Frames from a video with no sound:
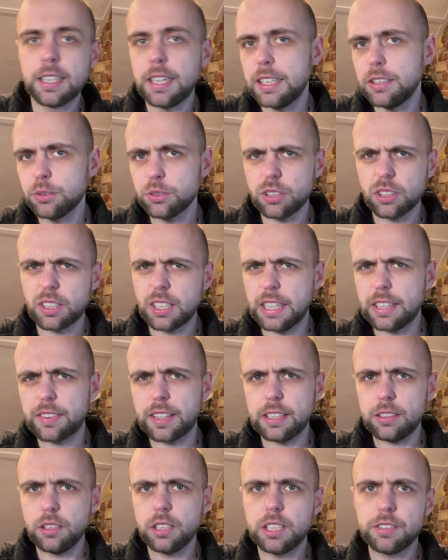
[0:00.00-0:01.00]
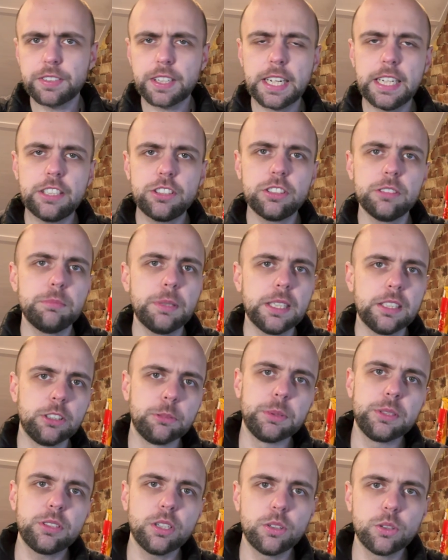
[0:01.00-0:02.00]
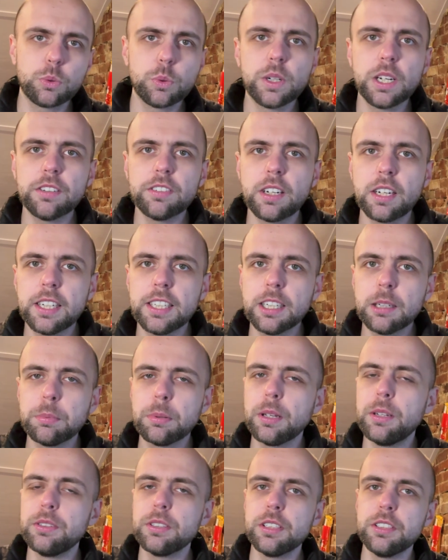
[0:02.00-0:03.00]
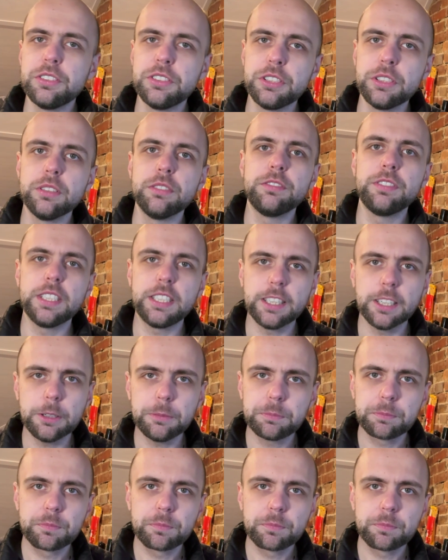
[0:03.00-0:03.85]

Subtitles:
and also click that notification bell and you'll be told whenever I upload a new video.